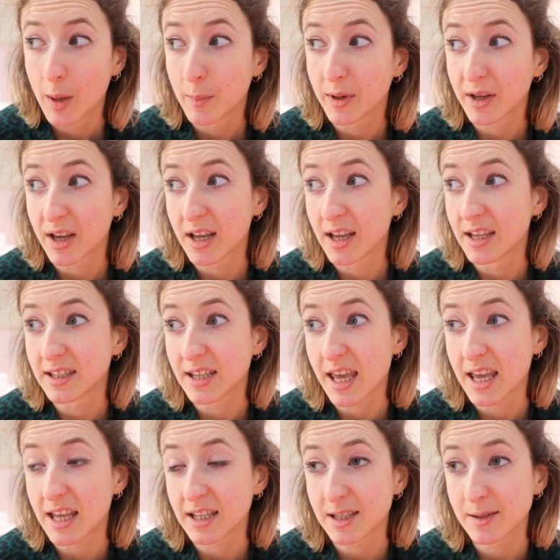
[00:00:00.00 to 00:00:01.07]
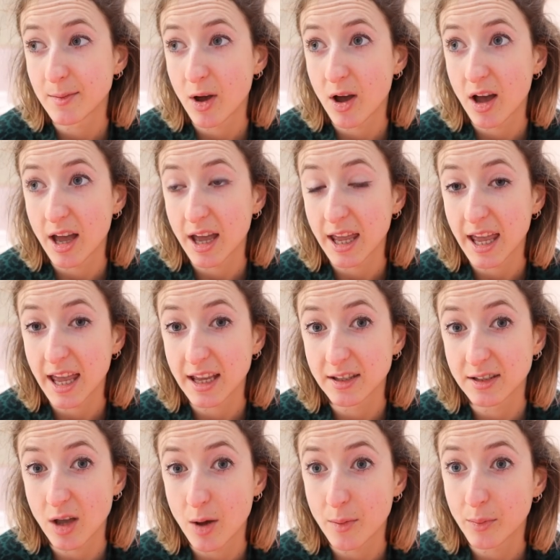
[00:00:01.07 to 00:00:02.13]
because it's my
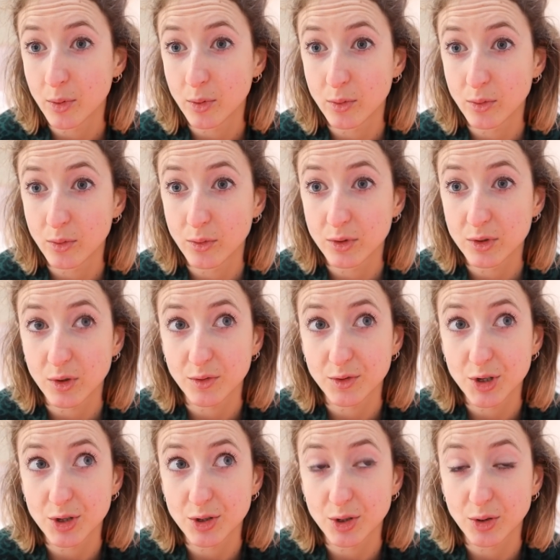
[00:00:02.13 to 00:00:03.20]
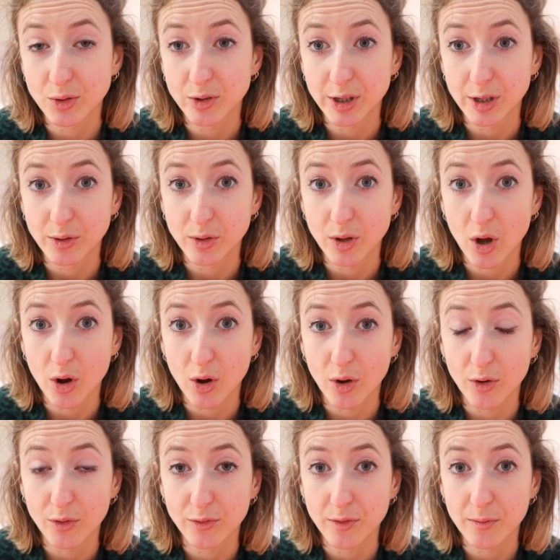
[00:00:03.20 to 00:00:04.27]
example sort of tutorial
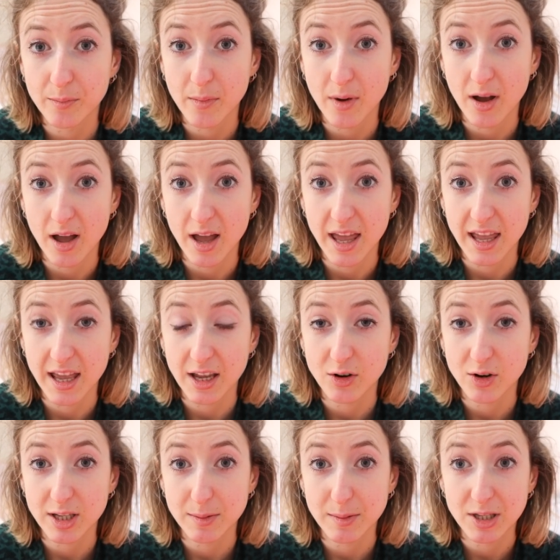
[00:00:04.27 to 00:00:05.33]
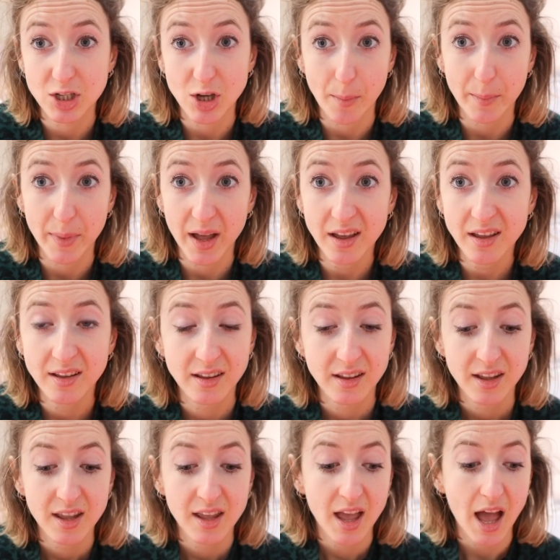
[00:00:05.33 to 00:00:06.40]
of my Christmas jumper.
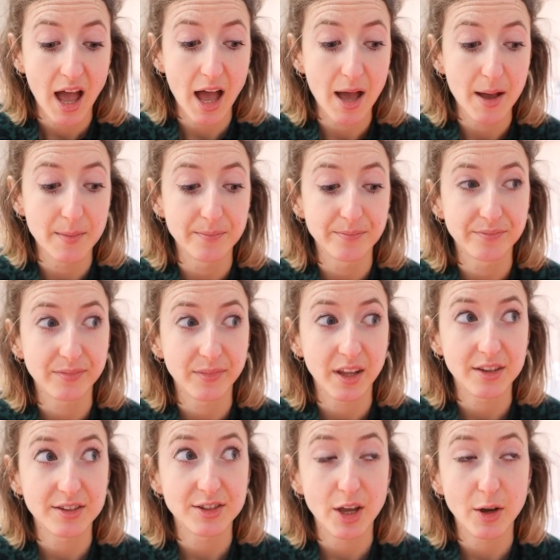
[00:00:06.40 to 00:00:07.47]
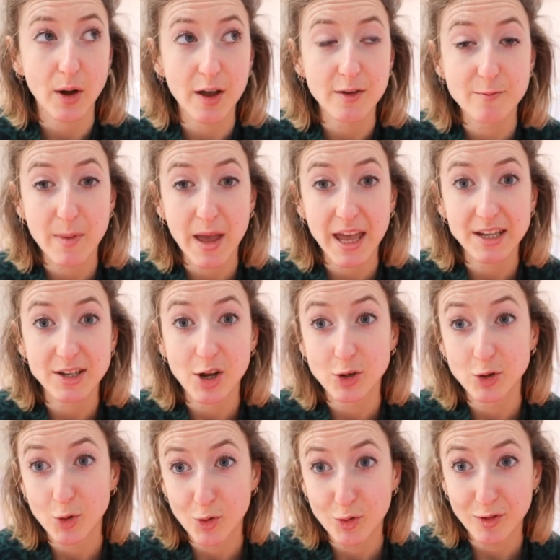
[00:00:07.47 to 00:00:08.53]
Um, so I've made a
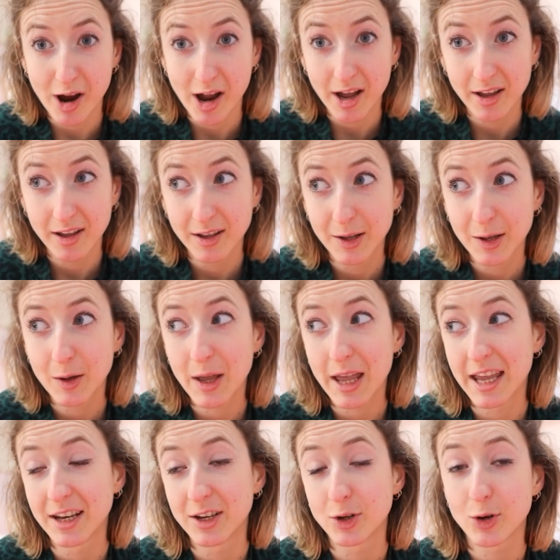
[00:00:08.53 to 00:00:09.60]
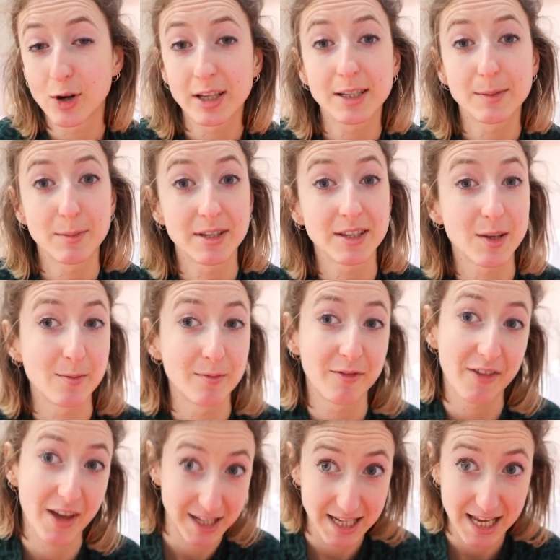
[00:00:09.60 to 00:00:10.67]
Nora in Christmas
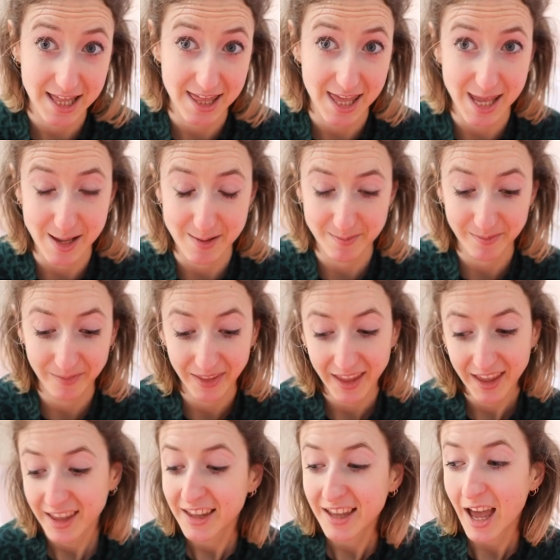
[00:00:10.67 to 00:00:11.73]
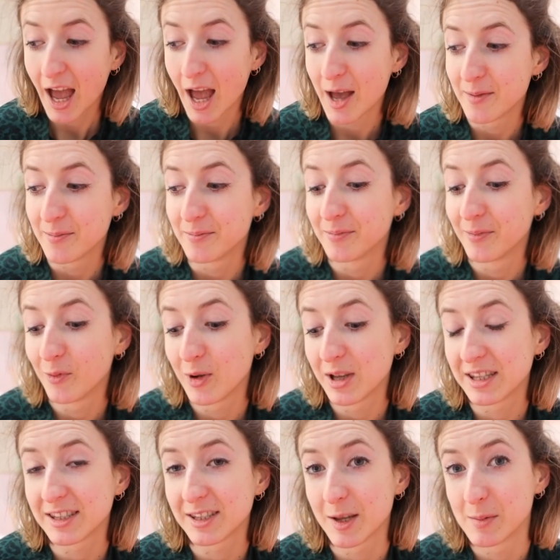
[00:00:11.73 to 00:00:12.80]
confetti theme um,
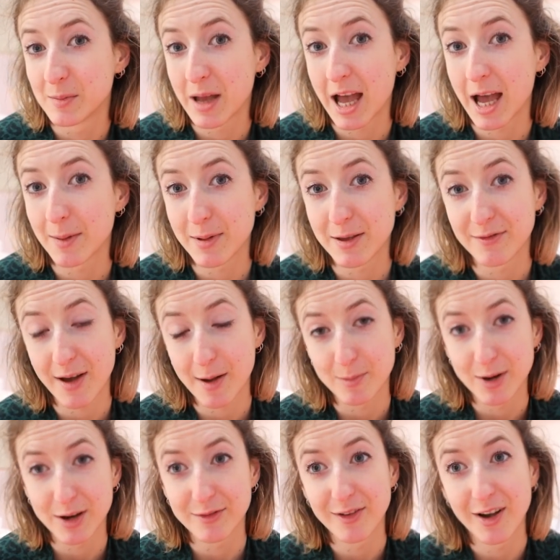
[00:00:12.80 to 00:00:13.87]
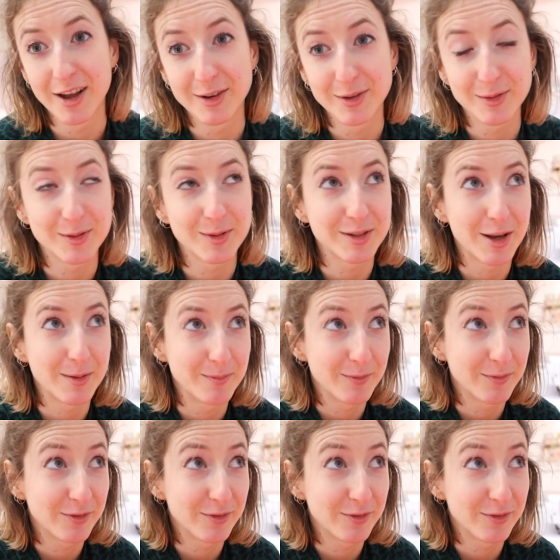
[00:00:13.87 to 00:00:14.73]
with some happy fabric vinyls, which I'm